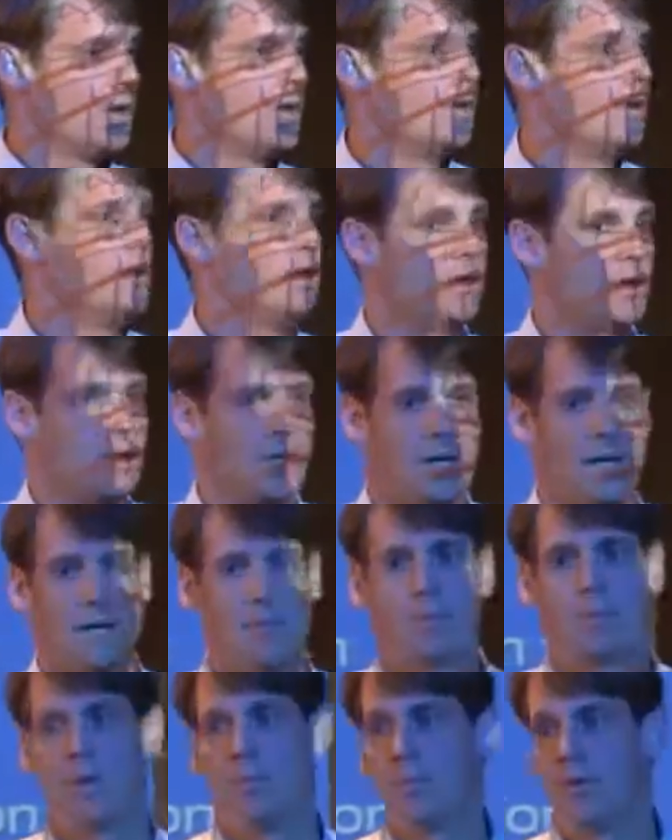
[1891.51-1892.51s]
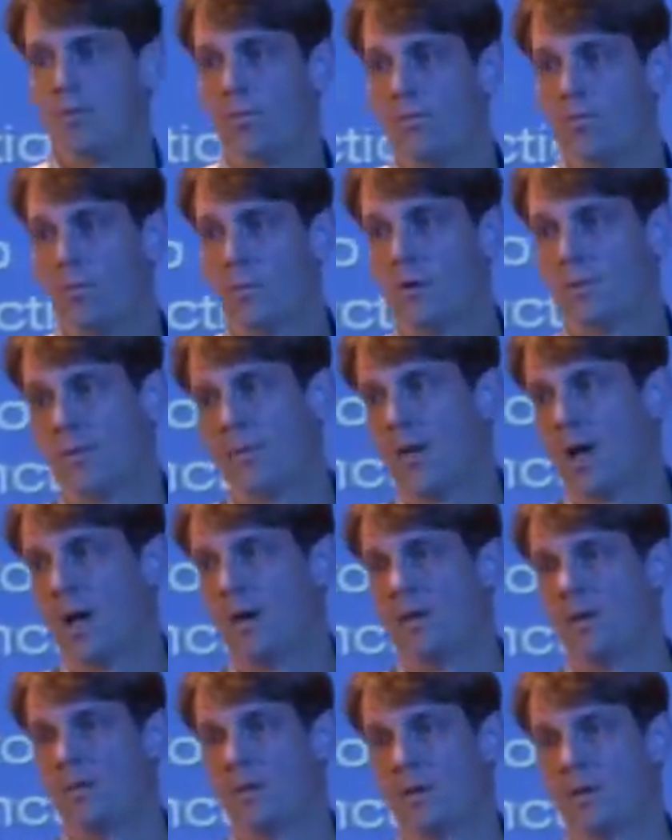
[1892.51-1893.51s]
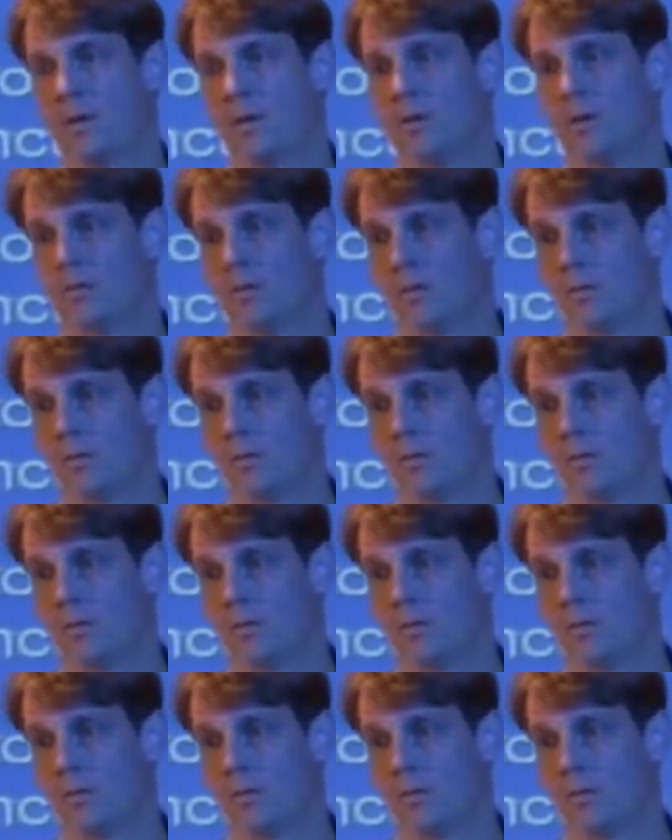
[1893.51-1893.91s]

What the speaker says: you need to keep them informed of how you feel.